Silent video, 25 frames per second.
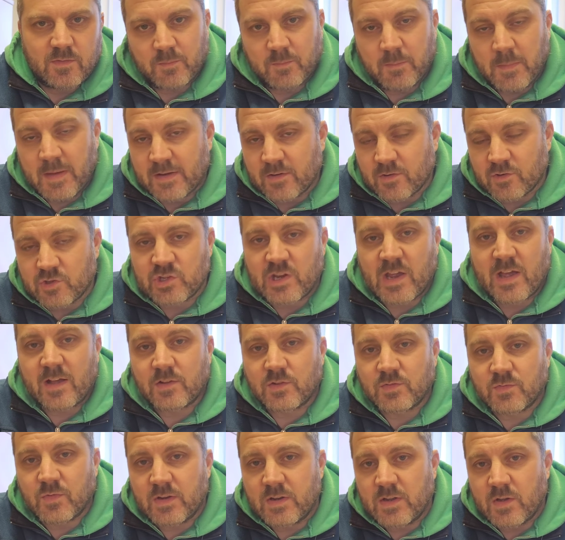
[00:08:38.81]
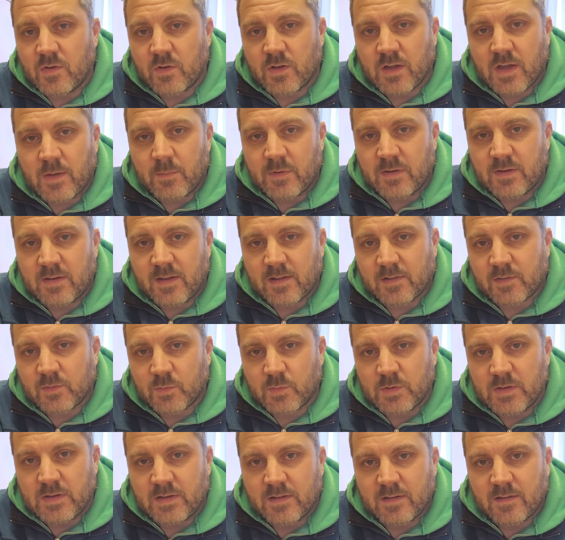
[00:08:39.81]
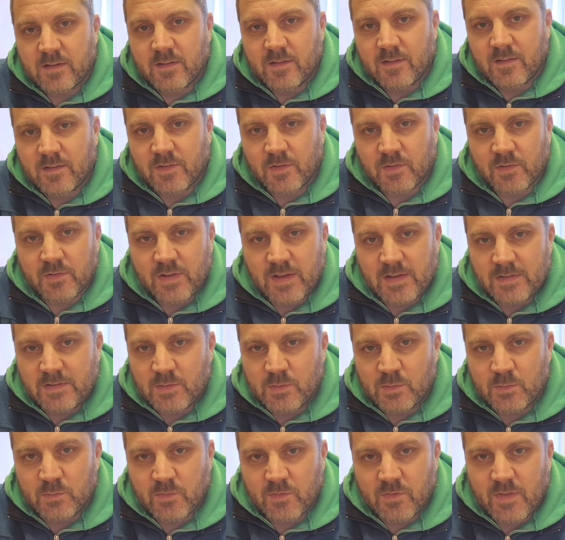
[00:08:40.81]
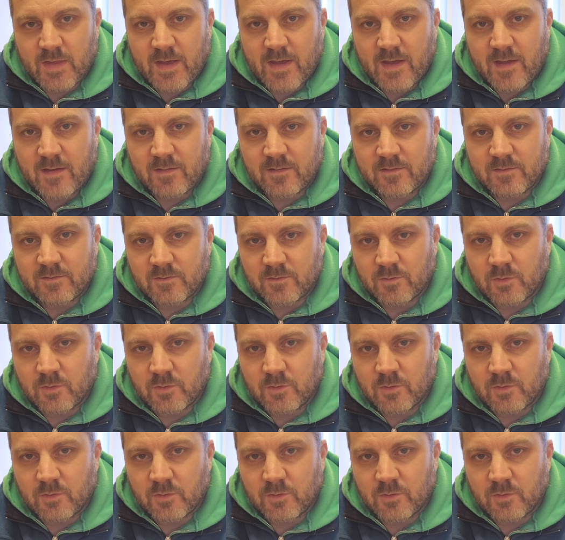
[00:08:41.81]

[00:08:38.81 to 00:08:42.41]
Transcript: Maker's Challenge video coming next week, so stay tuned for that.